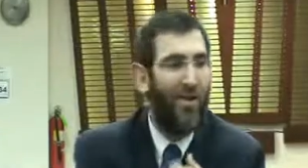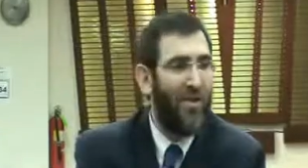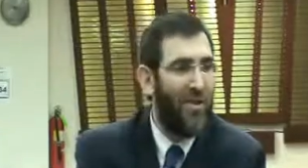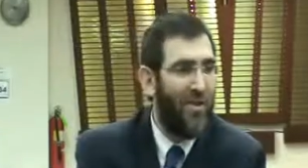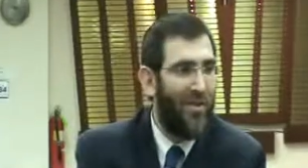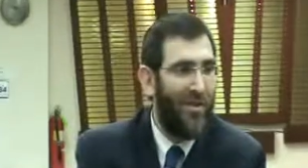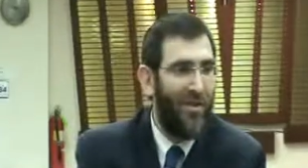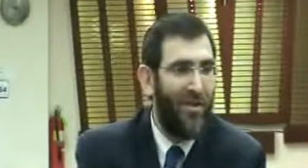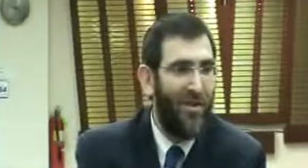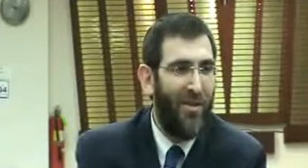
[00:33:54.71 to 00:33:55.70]
us,
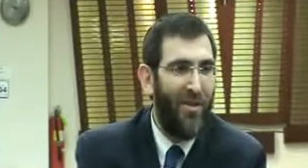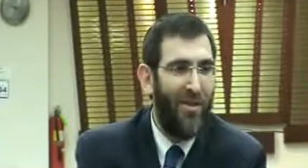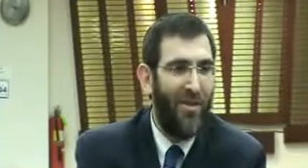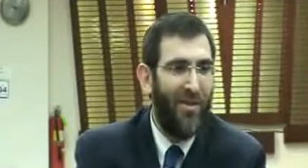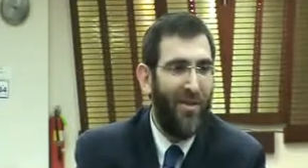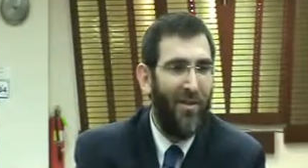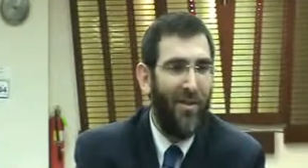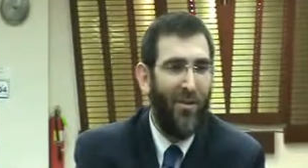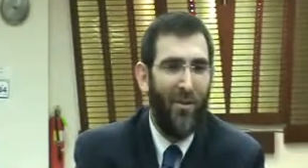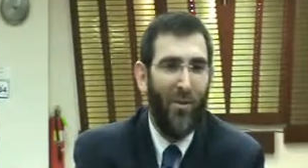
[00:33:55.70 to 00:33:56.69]

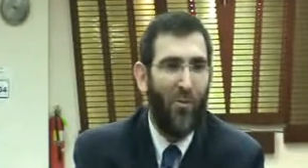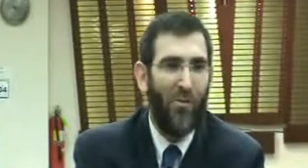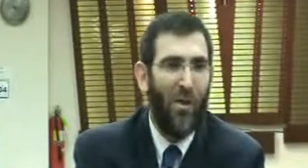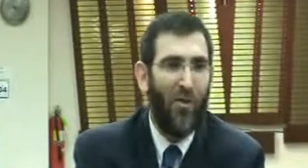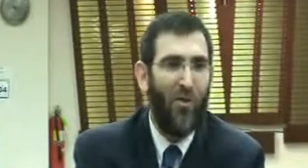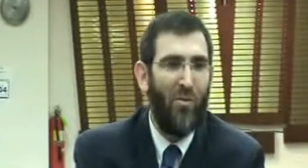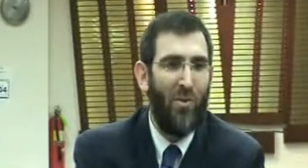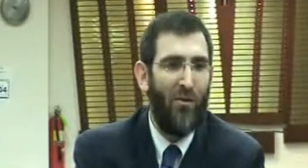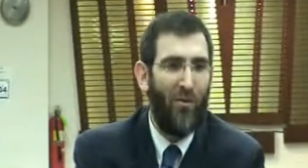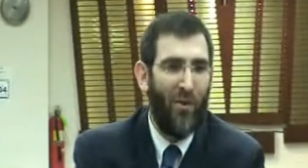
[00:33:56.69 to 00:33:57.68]
we don't respect a
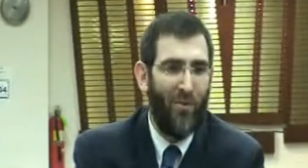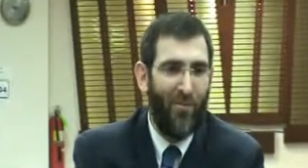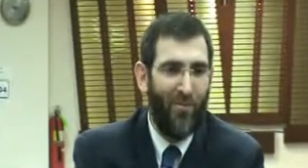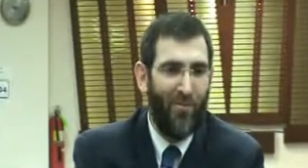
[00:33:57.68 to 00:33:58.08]
human being for.